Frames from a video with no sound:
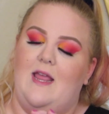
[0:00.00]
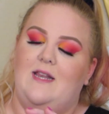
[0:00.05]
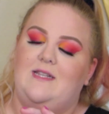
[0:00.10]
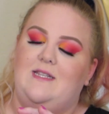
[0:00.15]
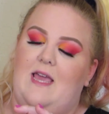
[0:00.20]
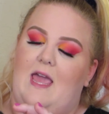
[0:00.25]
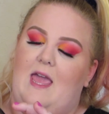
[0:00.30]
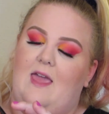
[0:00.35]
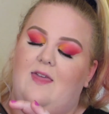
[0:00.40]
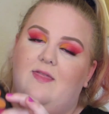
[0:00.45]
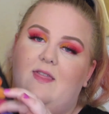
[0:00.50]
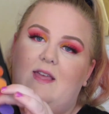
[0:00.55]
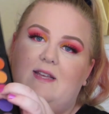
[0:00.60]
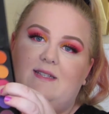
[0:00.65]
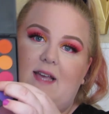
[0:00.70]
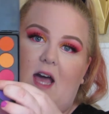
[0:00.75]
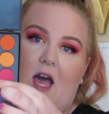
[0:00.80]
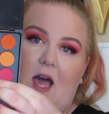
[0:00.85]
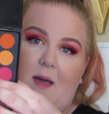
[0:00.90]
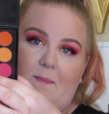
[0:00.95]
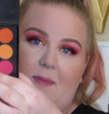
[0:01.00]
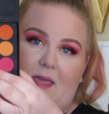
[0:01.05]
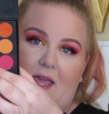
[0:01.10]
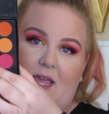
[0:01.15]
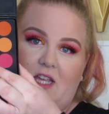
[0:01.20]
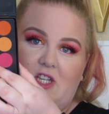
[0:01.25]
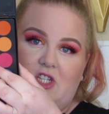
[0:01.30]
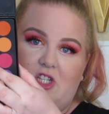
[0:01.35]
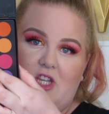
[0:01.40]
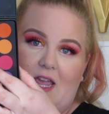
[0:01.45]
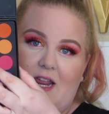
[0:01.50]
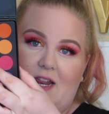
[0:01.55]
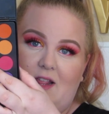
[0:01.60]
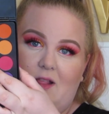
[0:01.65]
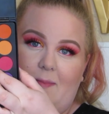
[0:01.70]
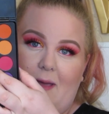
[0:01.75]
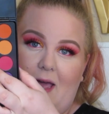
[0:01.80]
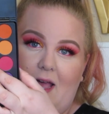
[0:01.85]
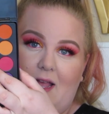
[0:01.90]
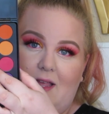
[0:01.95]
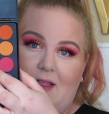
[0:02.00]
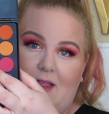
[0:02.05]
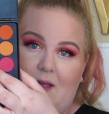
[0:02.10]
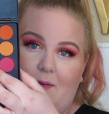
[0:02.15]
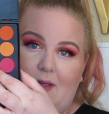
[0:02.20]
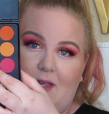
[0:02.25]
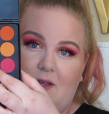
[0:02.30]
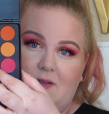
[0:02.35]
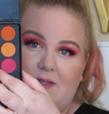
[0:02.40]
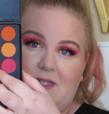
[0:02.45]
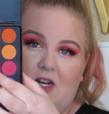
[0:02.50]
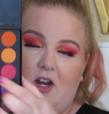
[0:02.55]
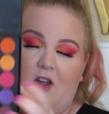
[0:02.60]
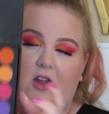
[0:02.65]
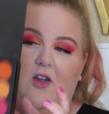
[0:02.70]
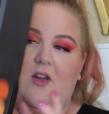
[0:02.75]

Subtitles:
take this hot pink shade in the palette that we used in our